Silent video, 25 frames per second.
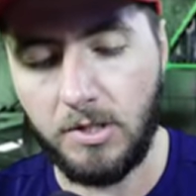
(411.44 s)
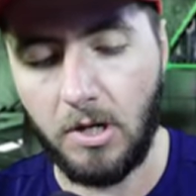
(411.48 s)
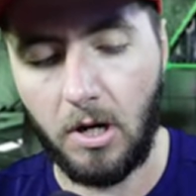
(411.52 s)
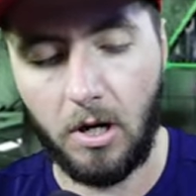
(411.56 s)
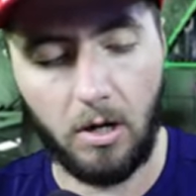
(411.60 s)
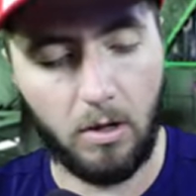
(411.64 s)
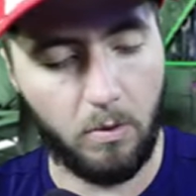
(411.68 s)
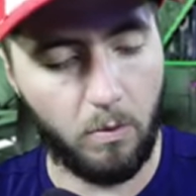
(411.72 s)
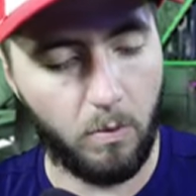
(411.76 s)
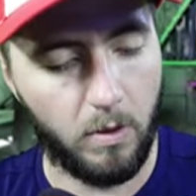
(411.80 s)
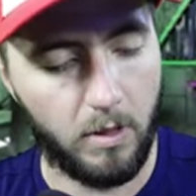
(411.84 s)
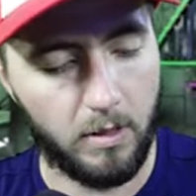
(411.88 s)

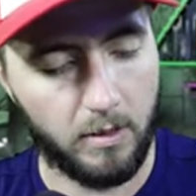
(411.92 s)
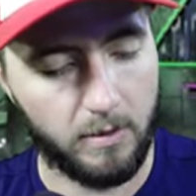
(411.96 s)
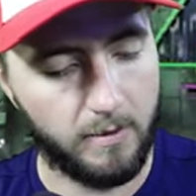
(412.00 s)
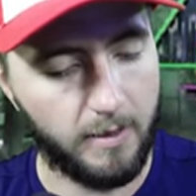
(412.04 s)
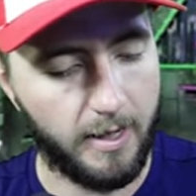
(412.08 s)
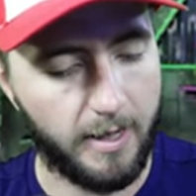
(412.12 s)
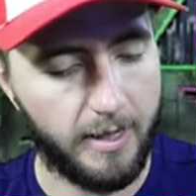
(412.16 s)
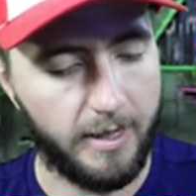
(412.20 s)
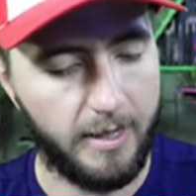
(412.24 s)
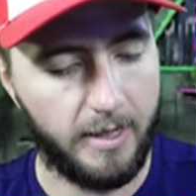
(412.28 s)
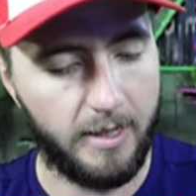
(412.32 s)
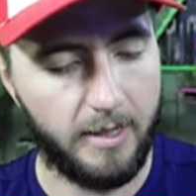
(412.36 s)
artwork
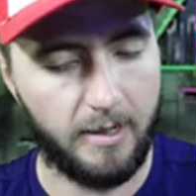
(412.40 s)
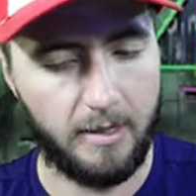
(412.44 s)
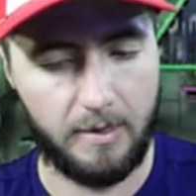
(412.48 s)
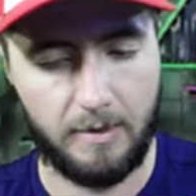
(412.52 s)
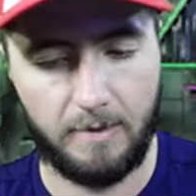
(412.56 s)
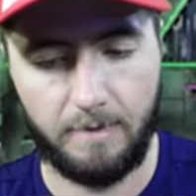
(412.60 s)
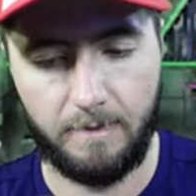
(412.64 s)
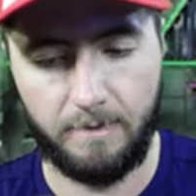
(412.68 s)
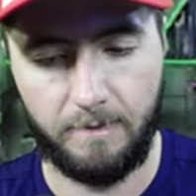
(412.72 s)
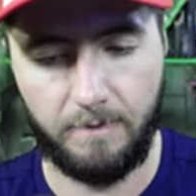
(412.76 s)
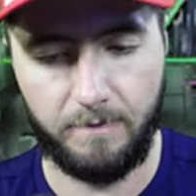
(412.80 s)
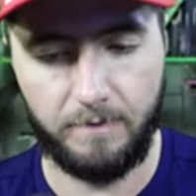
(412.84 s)
right here.
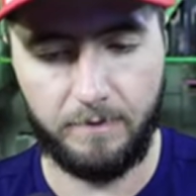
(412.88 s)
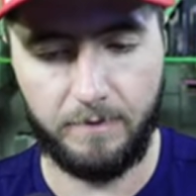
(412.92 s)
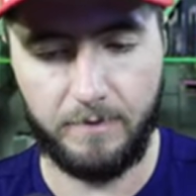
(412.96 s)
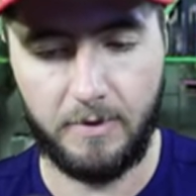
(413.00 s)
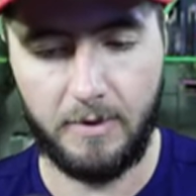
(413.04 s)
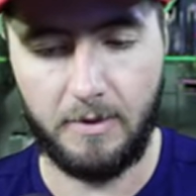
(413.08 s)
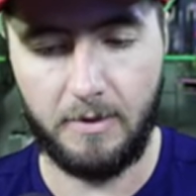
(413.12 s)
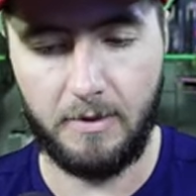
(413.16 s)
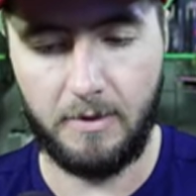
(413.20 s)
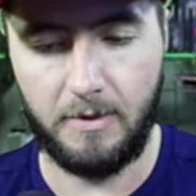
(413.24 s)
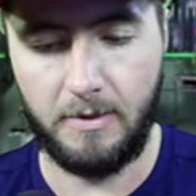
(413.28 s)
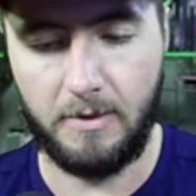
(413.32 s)

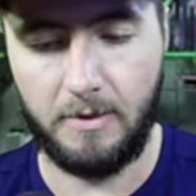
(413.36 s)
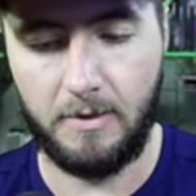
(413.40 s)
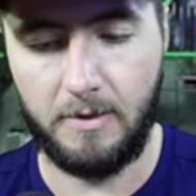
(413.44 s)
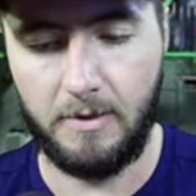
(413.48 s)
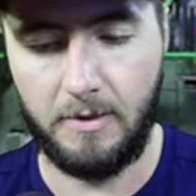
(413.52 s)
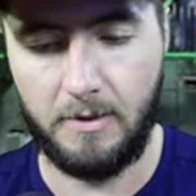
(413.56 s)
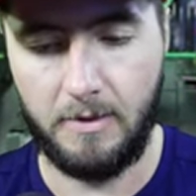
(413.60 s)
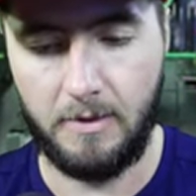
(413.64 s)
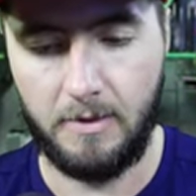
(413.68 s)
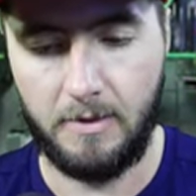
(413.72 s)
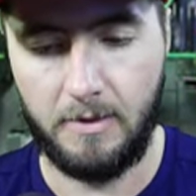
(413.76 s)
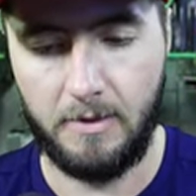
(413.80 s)

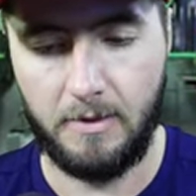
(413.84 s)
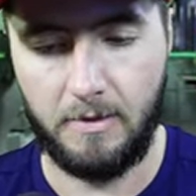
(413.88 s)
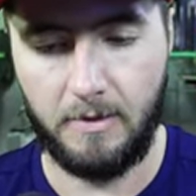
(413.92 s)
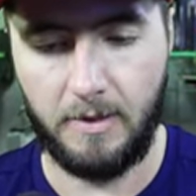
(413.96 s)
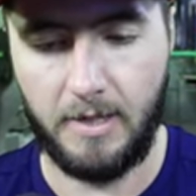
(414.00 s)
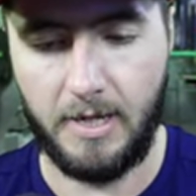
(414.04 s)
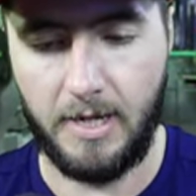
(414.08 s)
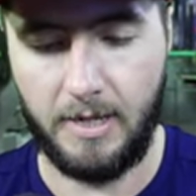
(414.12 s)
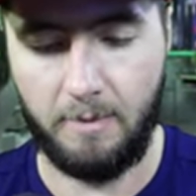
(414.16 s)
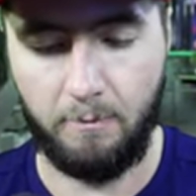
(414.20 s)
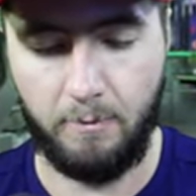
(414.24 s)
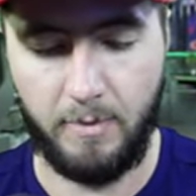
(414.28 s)

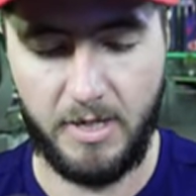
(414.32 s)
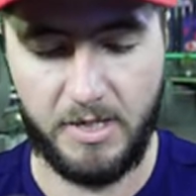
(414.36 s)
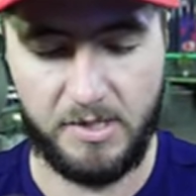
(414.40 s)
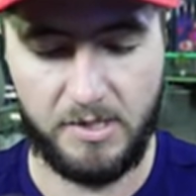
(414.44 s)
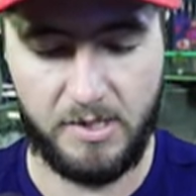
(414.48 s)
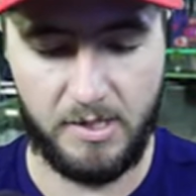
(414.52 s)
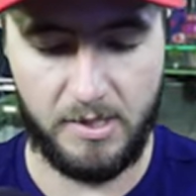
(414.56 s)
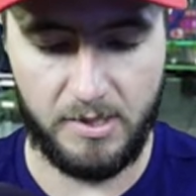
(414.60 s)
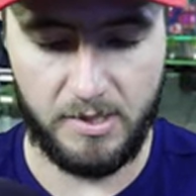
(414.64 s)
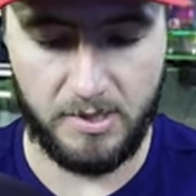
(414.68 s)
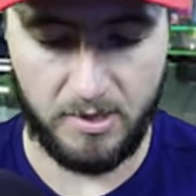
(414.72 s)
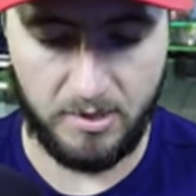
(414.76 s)
Got
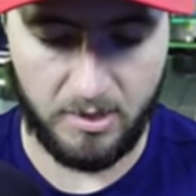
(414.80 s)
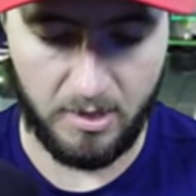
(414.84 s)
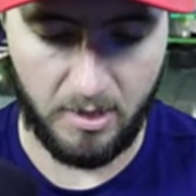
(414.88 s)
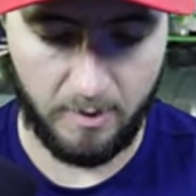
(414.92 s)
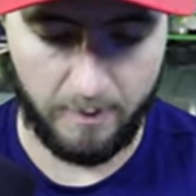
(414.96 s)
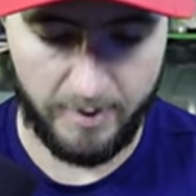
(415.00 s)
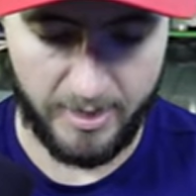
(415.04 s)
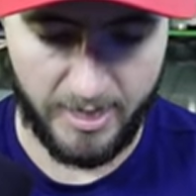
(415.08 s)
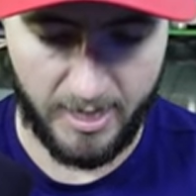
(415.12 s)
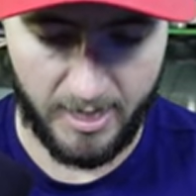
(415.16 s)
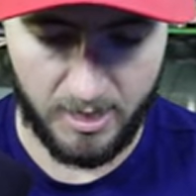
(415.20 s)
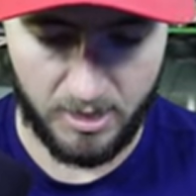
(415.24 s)
Misty's
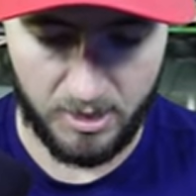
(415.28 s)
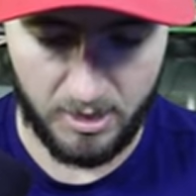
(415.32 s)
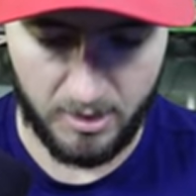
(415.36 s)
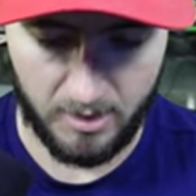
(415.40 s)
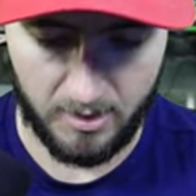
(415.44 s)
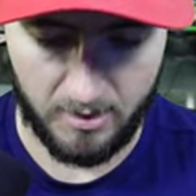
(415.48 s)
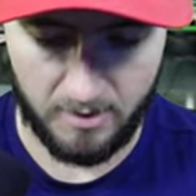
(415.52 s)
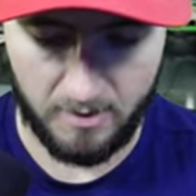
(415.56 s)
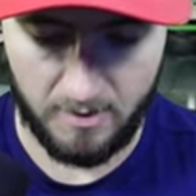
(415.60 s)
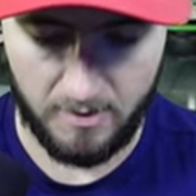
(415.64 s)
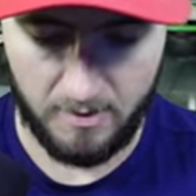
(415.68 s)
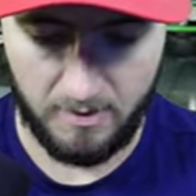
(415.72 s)

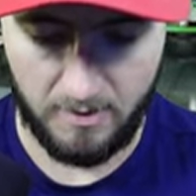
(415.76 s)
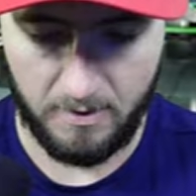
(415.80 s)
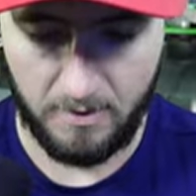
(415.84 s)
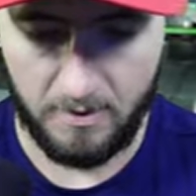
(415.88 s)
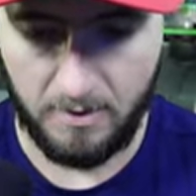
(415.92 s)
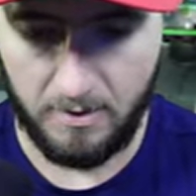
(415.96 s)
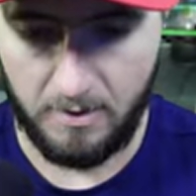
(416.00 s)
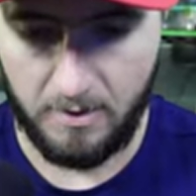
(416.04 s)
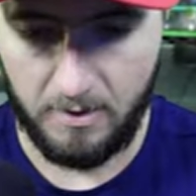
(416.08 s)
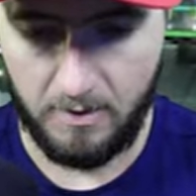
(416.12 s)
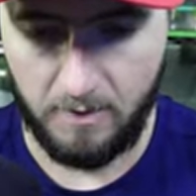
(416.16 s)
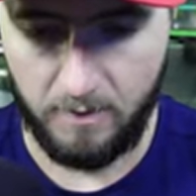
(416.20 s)
Determination.
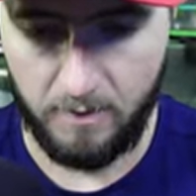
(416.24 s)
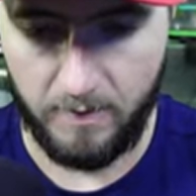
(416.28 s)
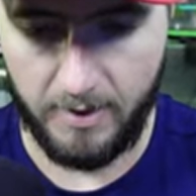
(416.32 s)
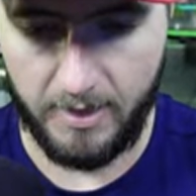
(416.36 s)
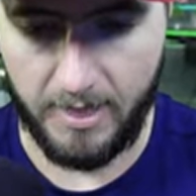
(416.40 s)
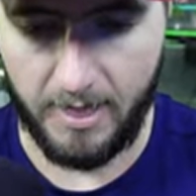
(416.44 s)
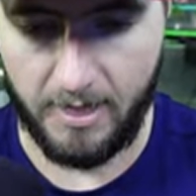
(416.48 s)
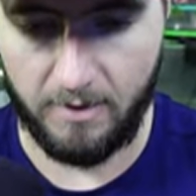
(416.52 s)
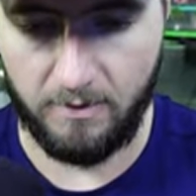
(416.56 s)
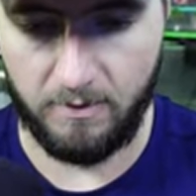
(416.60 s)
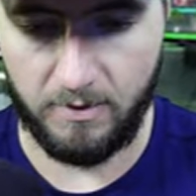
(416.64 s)
We got